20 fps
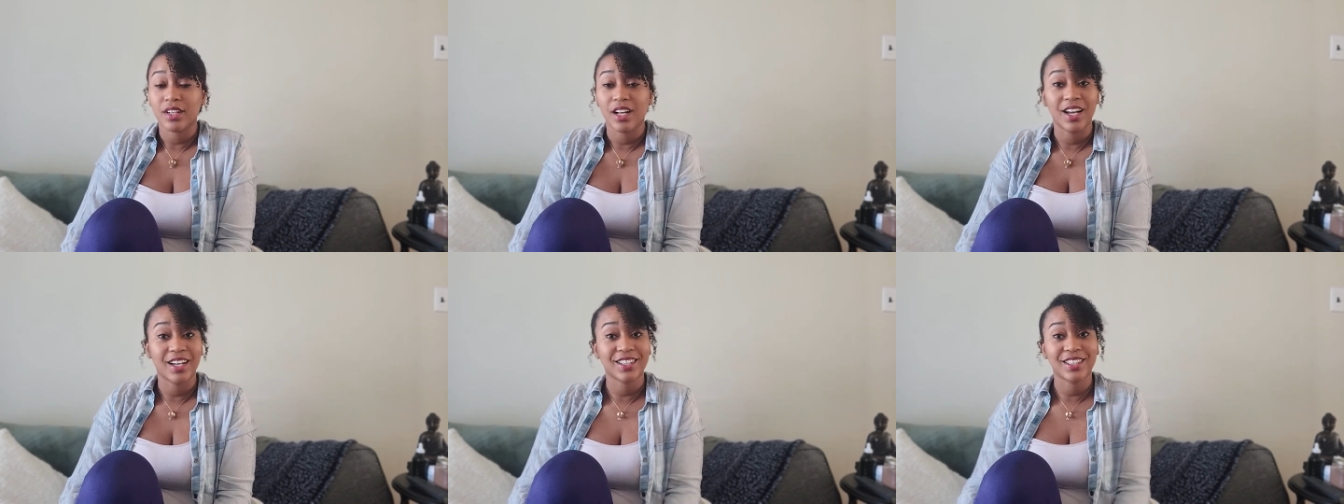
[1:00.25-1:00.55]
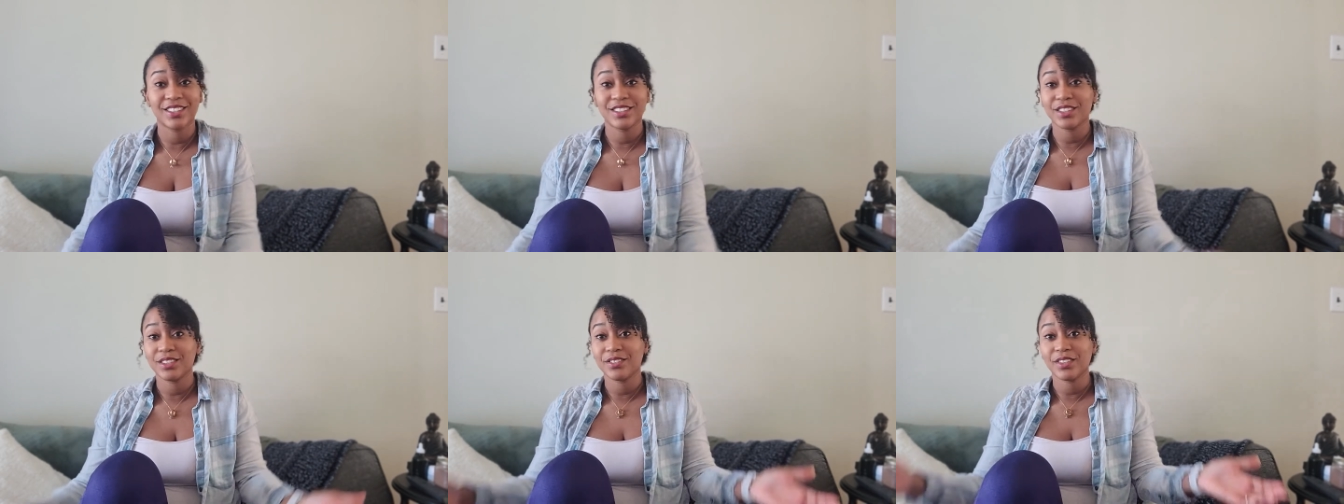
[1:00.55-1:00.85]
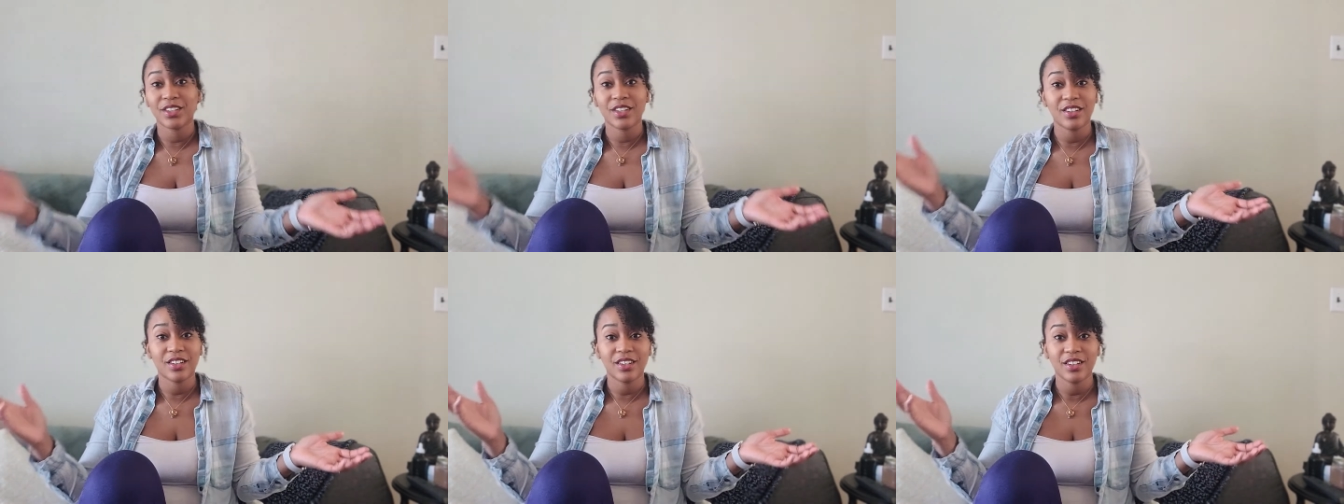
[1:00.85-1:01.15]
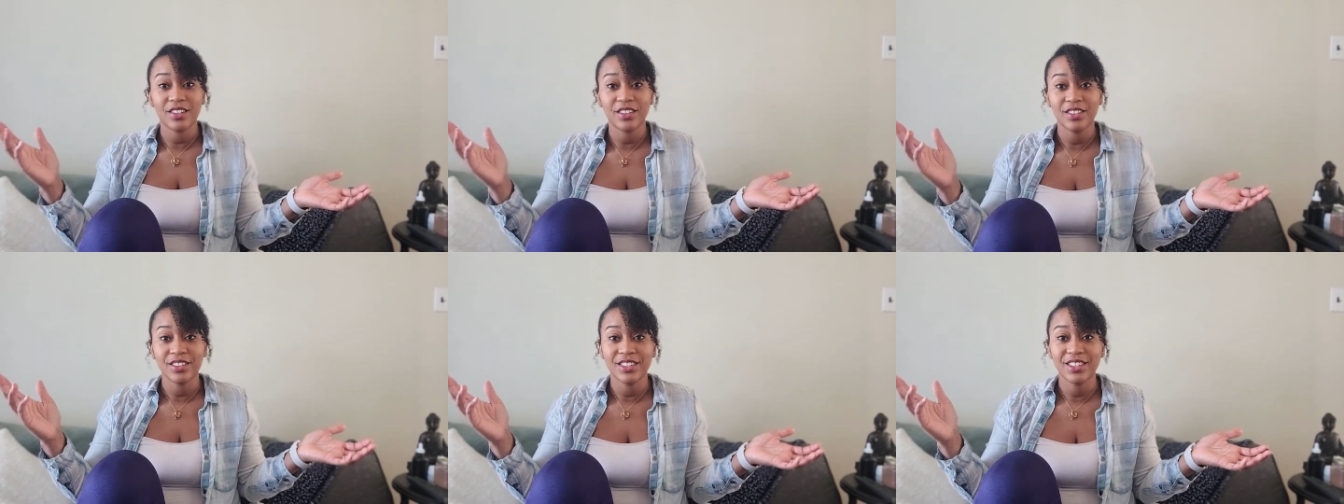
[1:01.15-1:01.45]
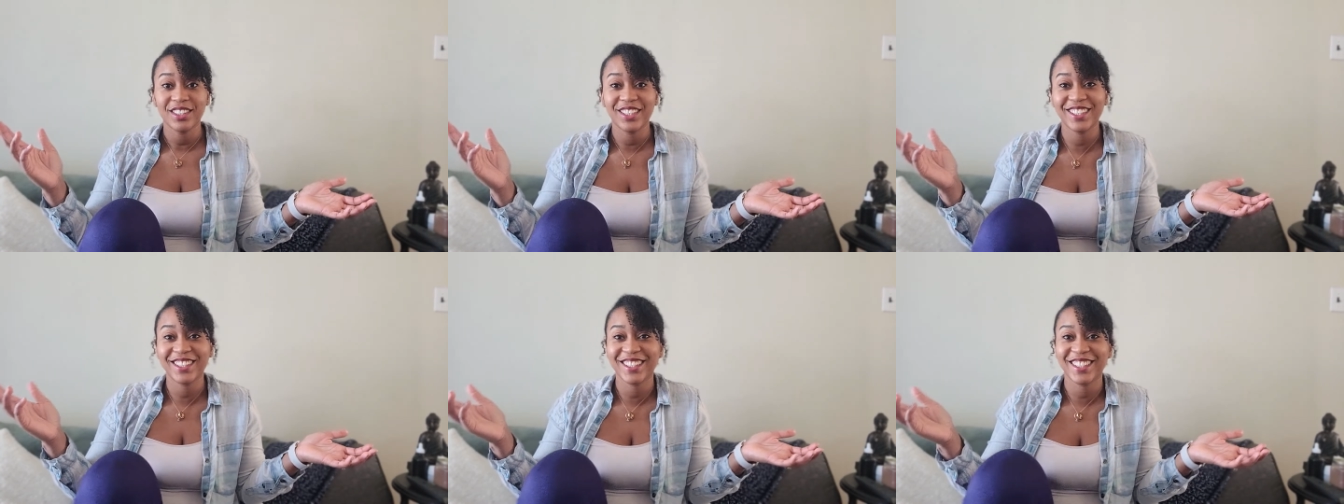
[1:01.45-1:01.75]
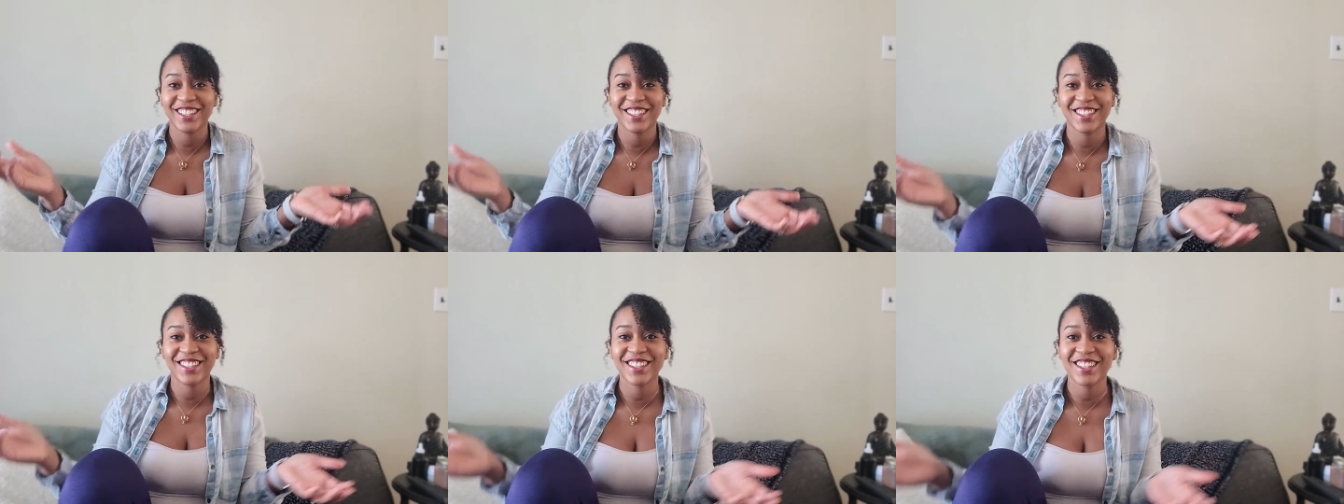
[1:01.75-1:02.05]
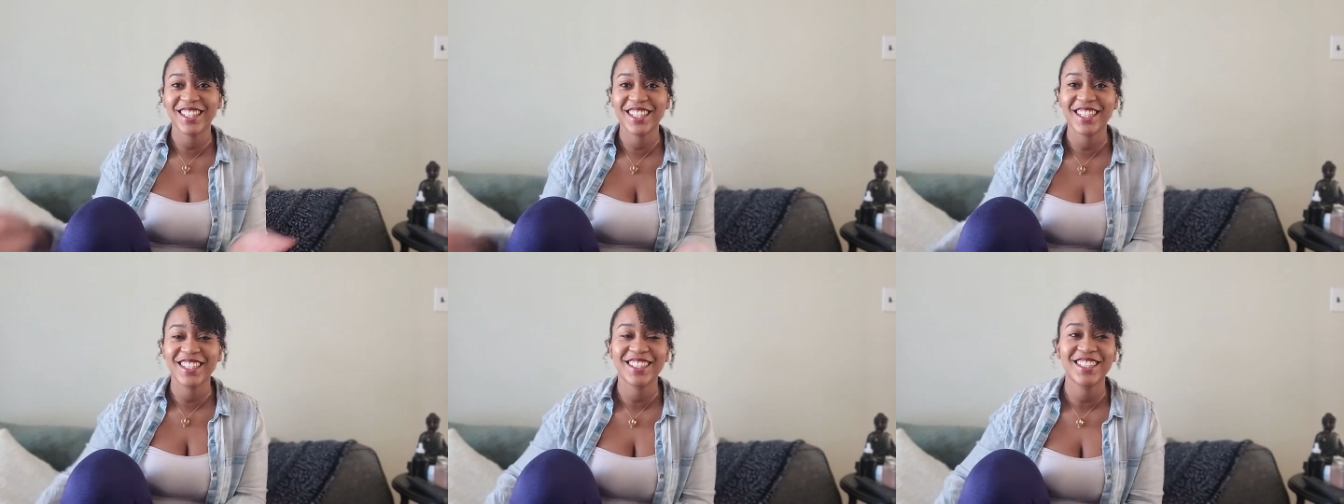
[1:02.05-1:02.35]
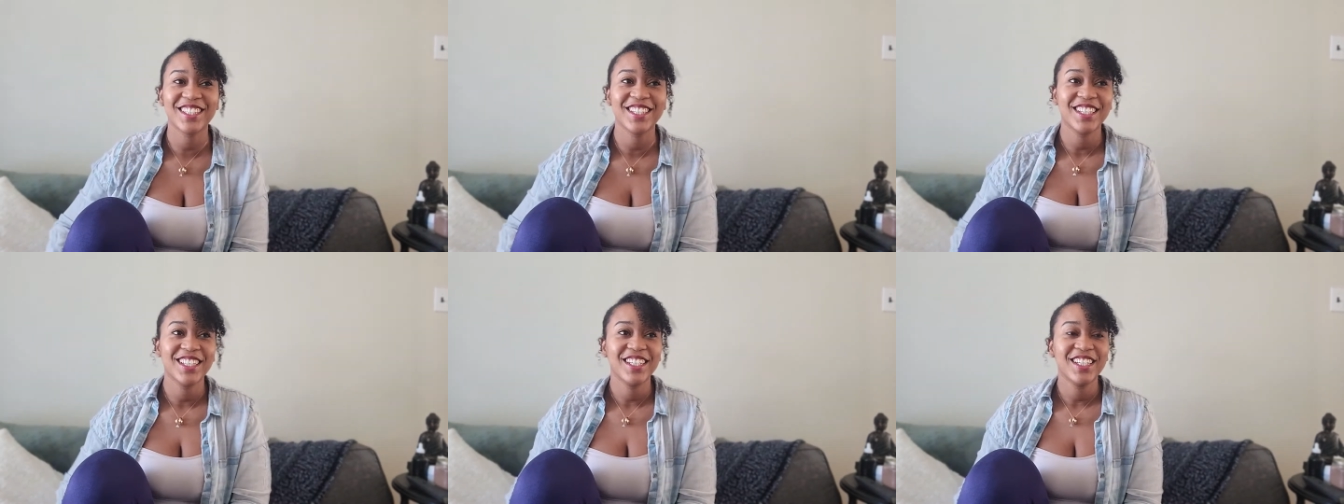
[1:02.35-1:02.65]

I can do it all. You know, like